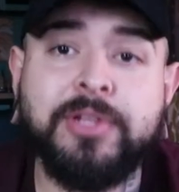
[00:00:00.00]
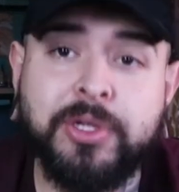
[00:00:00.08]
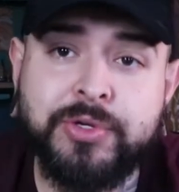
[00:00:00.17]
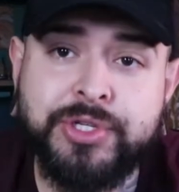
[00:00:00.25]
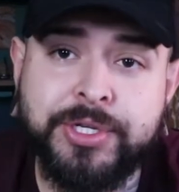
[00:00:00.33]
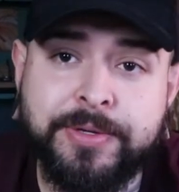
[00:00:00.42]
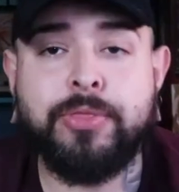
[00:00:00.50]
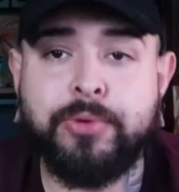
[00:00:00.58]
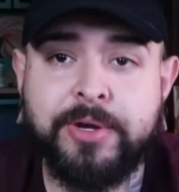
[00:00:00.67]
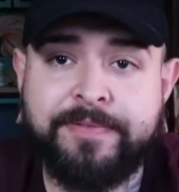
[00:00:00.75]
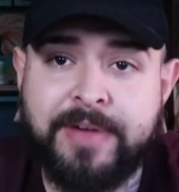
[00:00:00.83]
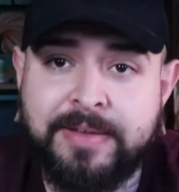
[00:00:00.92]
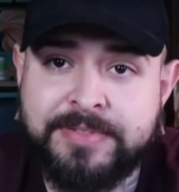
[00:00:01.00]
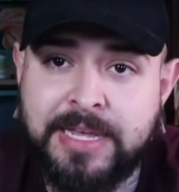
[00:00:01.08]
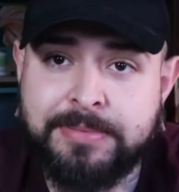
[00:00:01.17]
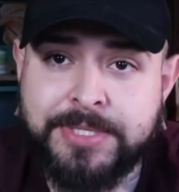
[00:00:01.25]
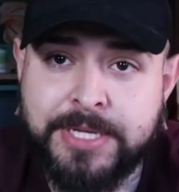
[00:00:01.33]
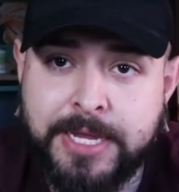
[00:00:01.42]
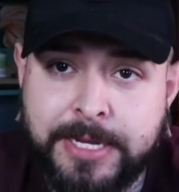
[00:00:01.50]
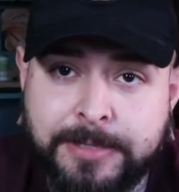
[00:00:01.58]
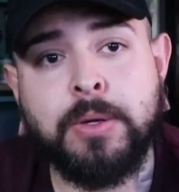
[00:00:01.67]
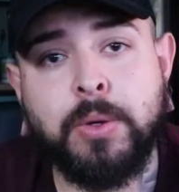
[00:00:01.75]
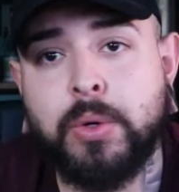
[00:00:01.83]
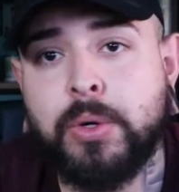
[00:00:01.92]
lotion 3 to 5 times a day,
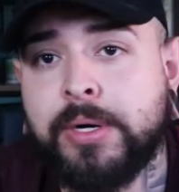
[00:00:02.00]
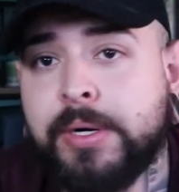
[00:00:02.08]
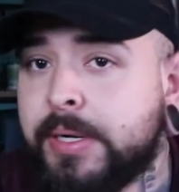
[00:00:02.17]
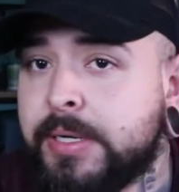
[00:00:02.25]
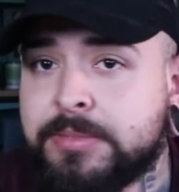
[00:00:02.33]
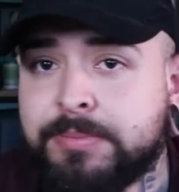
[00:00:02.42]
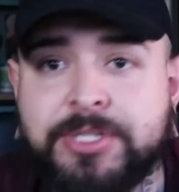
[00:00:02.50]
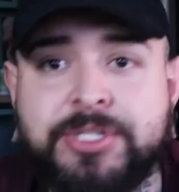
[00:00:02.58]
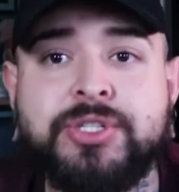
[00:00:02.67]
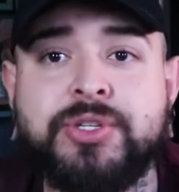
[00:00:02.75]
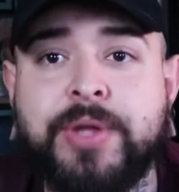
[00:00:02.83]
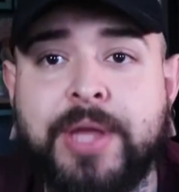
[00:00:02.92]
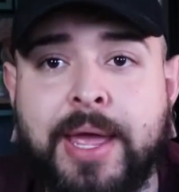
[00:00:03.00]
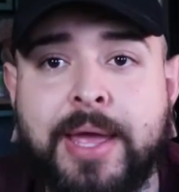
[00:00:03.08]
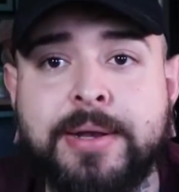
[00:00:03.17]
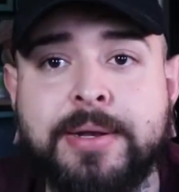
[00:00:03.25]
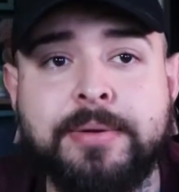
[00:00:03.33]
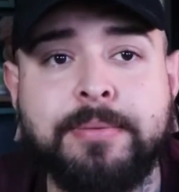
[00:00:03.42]
or as much as you can,